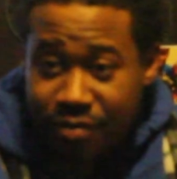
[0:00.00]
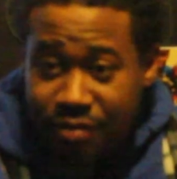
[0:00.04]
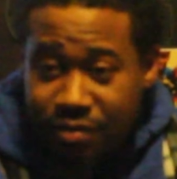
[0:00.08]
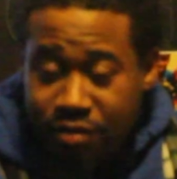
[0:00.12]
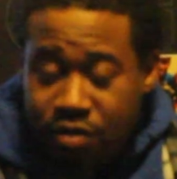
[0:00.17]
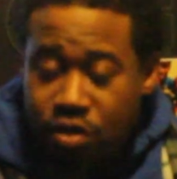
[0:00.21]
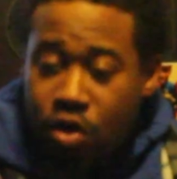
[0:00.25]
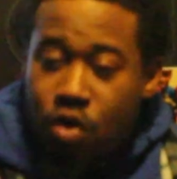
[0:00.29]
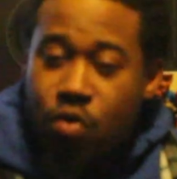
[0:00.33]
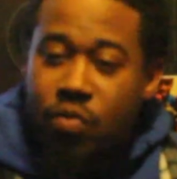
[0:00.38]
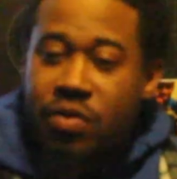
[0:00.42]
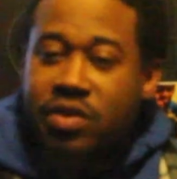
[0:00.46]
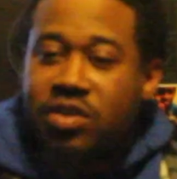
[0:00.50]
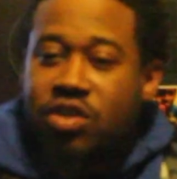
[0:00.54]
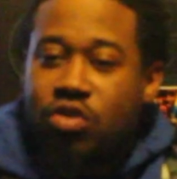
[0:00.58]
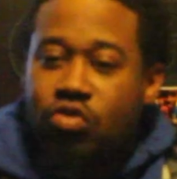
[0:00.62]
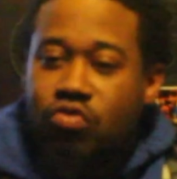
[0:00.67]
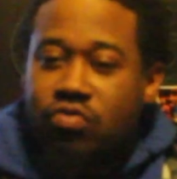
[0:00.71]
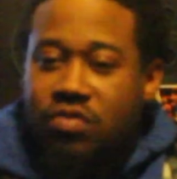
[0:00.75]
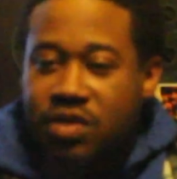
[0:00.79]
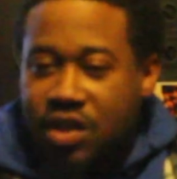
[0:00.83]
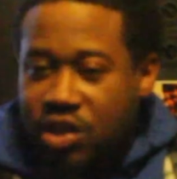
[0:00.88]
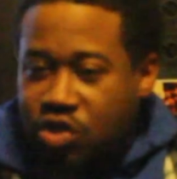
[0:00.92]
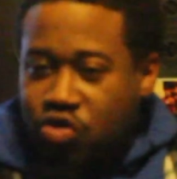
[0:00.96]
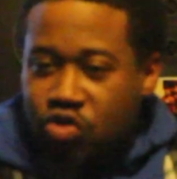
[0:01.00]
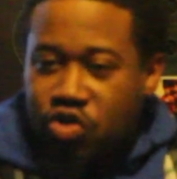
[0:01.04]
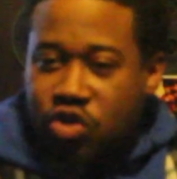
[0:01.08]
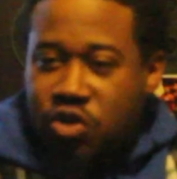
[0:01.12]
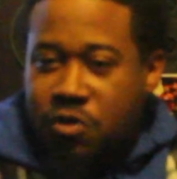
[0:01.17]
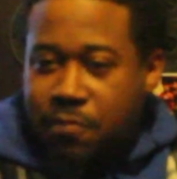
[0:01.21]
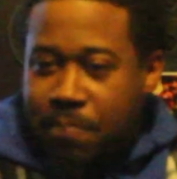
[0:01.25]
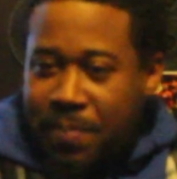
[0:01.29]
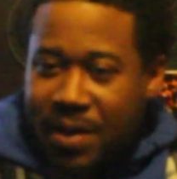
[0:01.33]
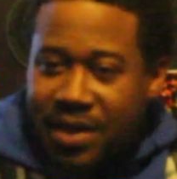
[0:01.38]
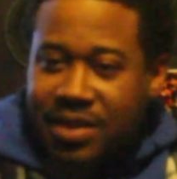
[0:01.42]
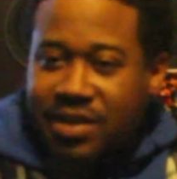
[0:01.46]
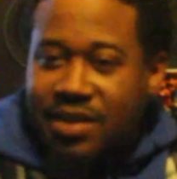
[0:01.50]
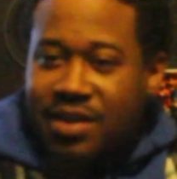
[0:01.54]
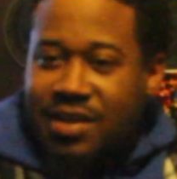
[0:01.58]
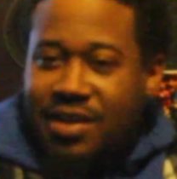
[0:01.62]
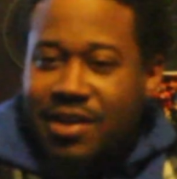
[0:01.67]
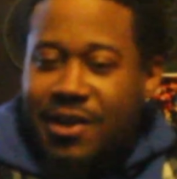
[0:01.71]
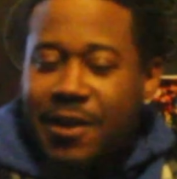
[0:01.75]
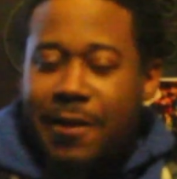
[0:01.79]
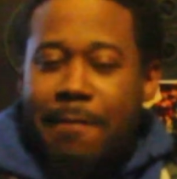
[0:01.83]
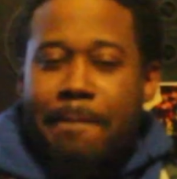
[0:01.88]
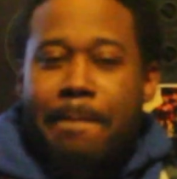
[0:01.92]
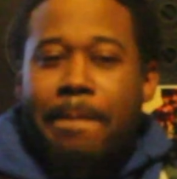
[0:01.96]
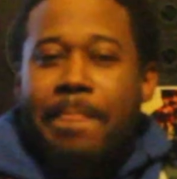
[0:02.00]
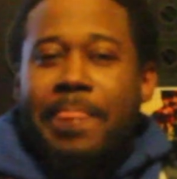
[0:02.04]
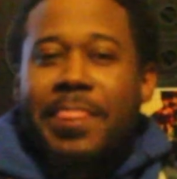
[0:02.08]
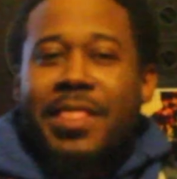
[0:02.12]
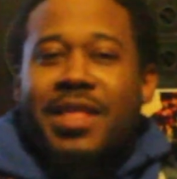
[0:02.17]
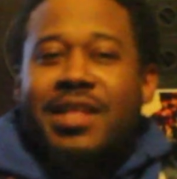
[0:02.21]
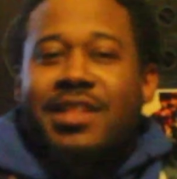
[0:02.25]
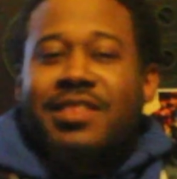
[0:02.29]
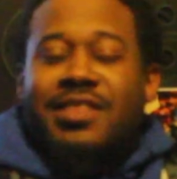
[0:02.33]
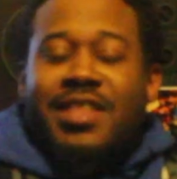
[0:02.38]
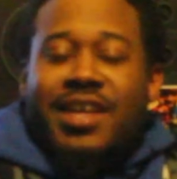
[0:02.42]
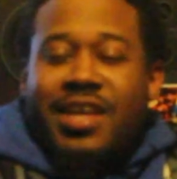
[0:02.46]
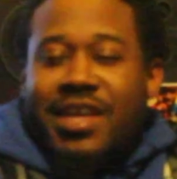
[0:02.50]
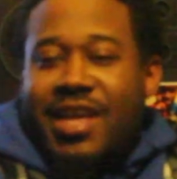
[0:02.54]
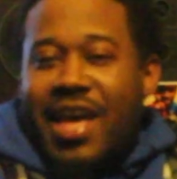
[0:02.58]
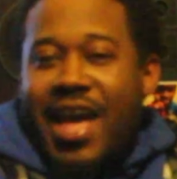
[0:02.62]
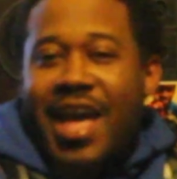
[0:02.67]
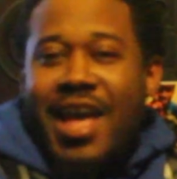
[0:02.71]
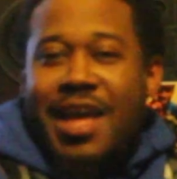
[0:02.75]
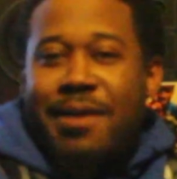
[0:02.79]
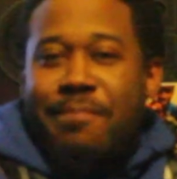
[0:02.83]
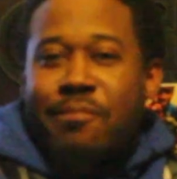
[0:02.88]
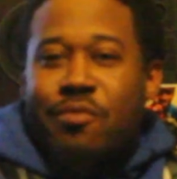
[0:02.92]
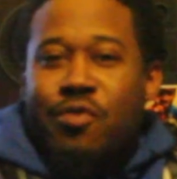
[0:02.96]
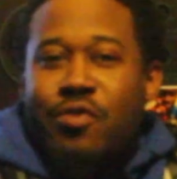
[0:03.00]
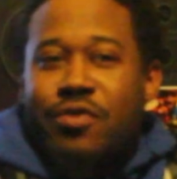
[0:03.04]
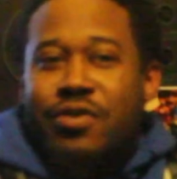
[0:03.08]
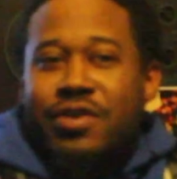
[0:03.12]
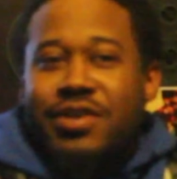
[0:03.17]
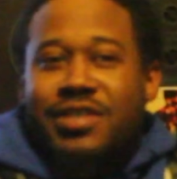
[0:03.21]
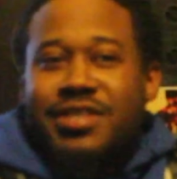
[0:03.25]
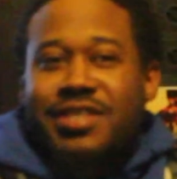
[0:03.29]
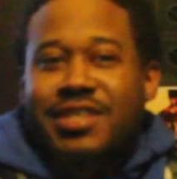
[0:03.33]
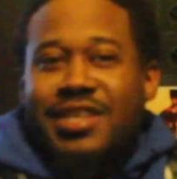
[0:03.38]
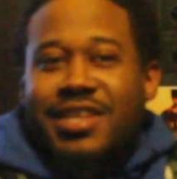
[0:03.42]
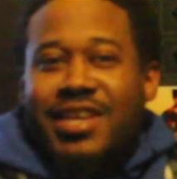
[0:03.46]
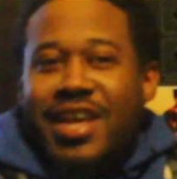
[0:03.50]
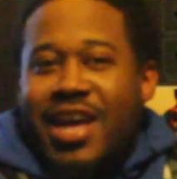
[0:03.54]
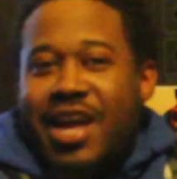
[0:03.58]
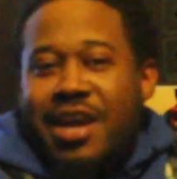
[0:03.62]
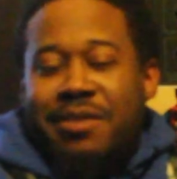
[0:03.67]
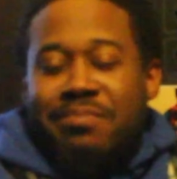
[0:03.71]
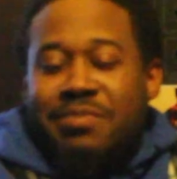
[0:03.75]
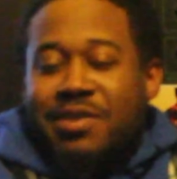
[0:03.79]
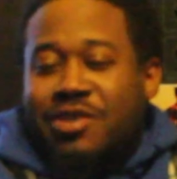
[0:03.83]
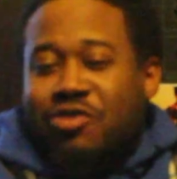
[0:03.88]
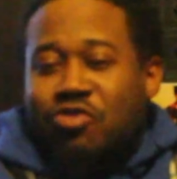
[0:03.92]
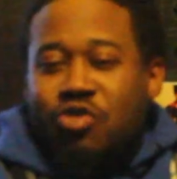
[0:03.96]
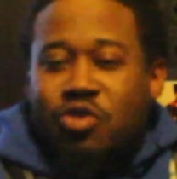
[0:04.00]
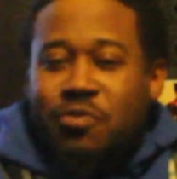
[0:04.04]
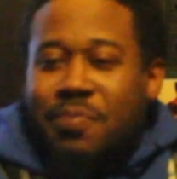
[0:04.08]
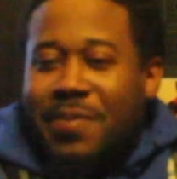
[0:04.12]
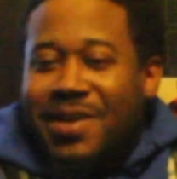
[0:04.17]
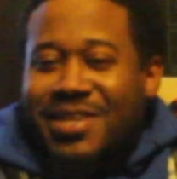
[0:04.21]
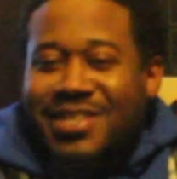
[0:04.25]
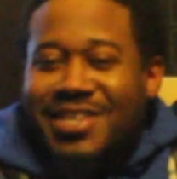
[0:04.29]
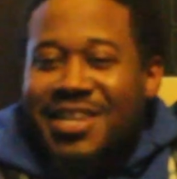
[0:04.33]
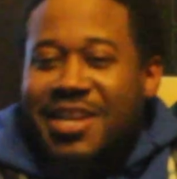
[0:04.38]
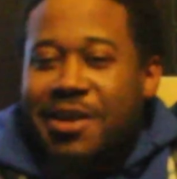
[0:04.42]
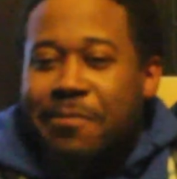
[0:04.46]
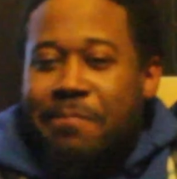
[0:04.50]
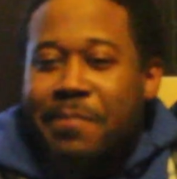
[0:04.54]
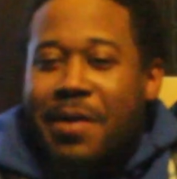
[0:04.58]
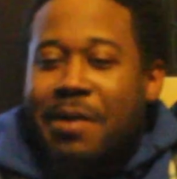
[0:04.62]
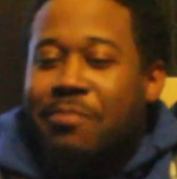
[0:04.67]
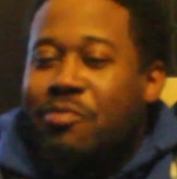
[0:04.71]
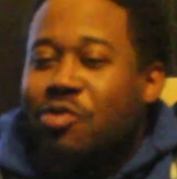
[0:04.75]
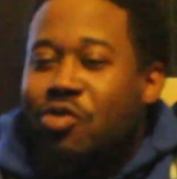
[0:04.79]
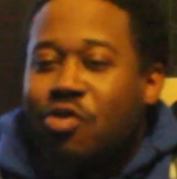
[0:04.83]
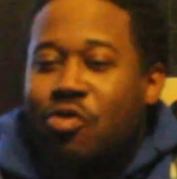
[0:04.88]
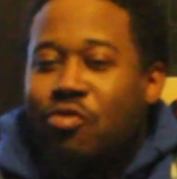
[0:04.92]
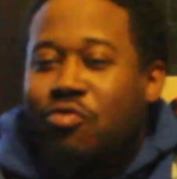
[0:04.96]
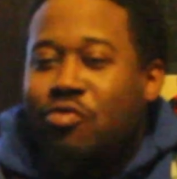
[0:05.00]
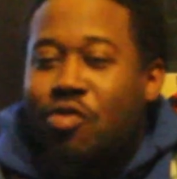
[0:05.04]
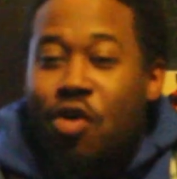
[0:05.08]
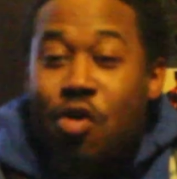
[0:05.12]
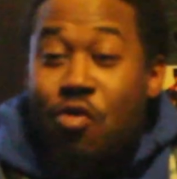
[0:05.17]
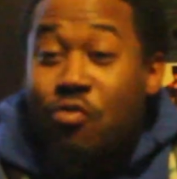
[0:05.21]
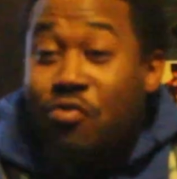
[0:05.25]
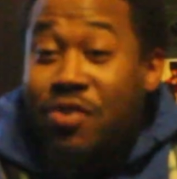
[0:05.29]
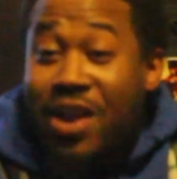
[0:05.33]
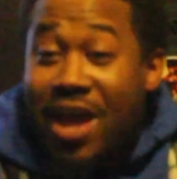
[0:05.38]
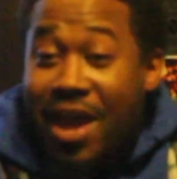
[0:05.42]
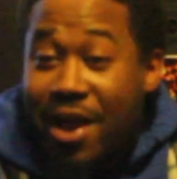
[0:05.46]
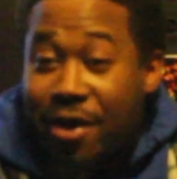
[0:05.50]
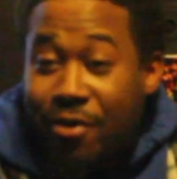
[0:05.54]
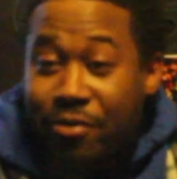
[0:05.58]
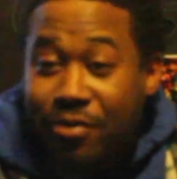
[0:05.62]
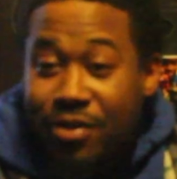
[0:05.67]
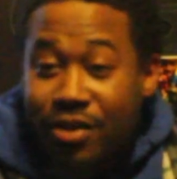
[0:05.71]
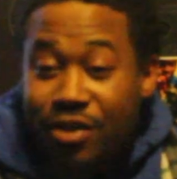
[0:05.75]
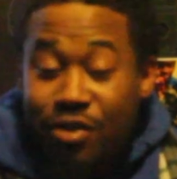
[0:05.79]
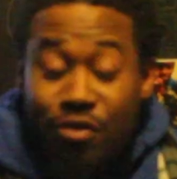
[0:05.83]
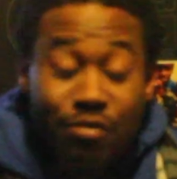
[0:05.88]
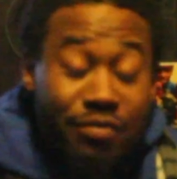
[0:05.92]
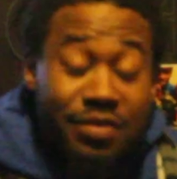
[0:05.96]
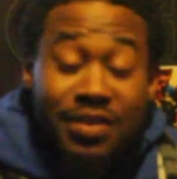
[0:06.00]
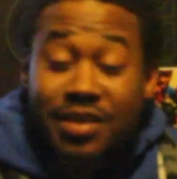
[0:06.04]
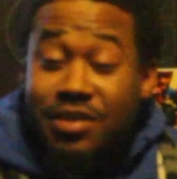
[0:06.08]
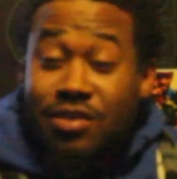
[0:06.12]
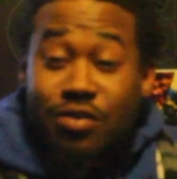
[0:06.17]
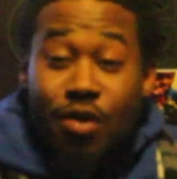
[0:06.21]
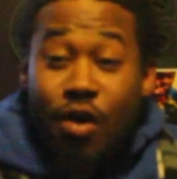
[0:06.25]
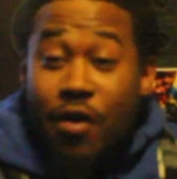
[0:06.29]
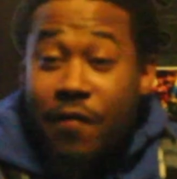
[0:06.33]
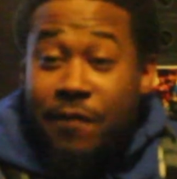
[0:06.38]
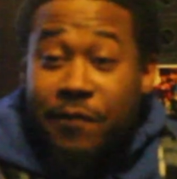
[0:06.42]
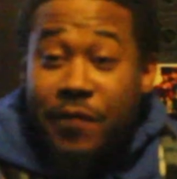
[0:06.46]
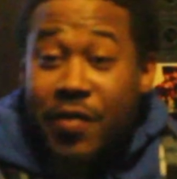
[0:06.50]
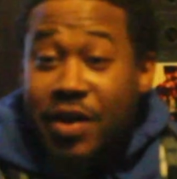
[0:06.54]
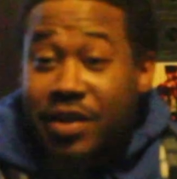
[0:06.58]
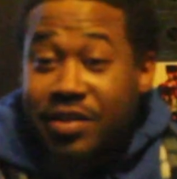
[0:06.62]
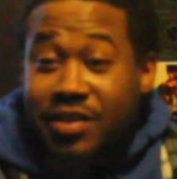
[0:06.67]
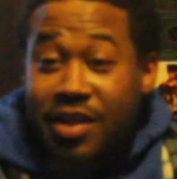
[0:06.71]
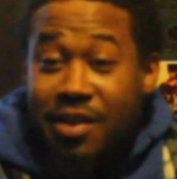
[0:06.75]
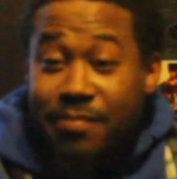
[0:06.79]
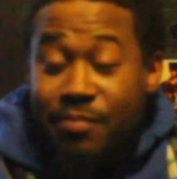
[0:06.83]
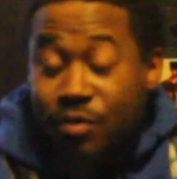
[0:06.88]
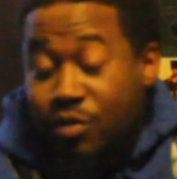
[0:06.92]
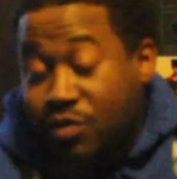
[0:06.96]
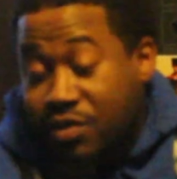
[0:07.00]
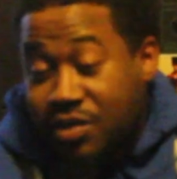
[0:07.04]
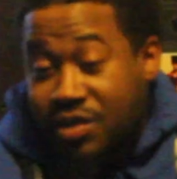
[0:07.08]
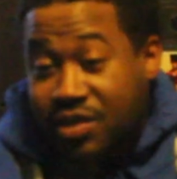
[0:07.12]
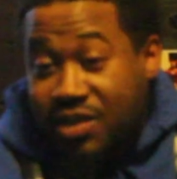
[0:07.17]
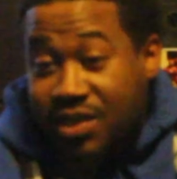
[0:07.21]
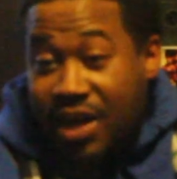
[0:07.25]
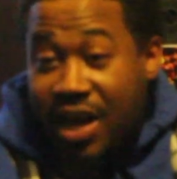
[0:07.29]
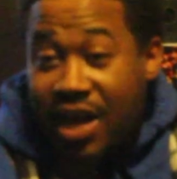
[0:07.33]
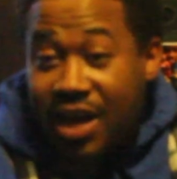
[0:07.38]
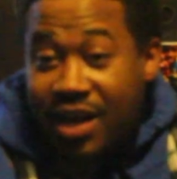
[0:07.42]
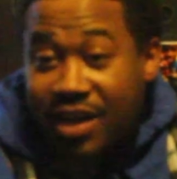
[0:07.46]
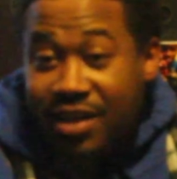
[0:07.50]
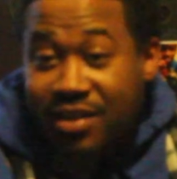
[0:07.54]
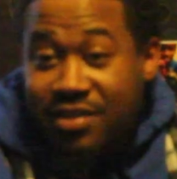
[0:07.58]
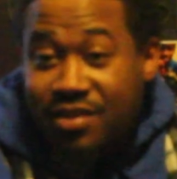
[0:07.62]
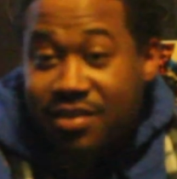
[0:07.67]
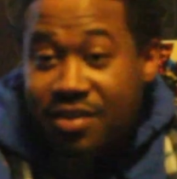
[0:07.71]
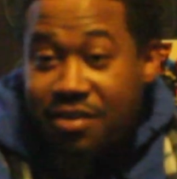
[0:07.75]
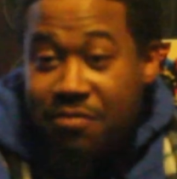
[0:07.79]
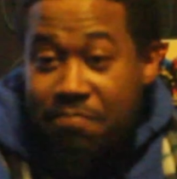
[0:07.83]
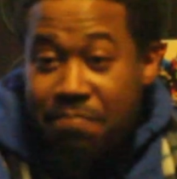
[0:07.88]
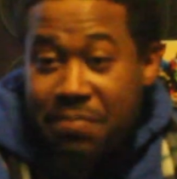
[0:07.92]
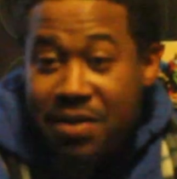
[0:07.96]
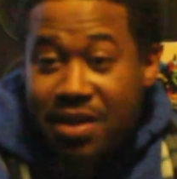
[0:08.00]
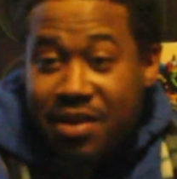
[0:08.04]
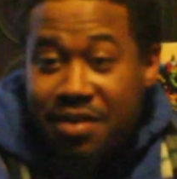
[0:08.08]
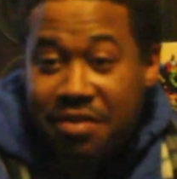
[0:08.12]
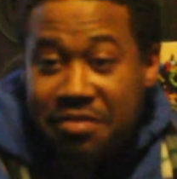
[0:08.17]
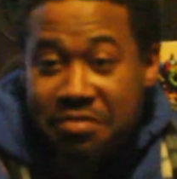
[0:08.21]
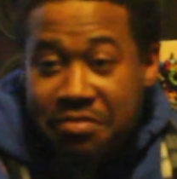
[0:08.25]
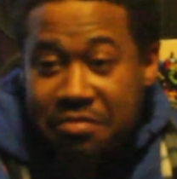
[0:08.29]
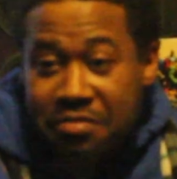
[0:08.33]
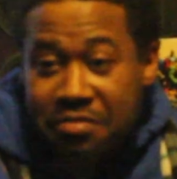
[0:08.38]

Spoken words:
So is you disrespecting the game, or is the game disrespecting hip hop? You don't know now. You just all fucked up. You just jogging to the beat.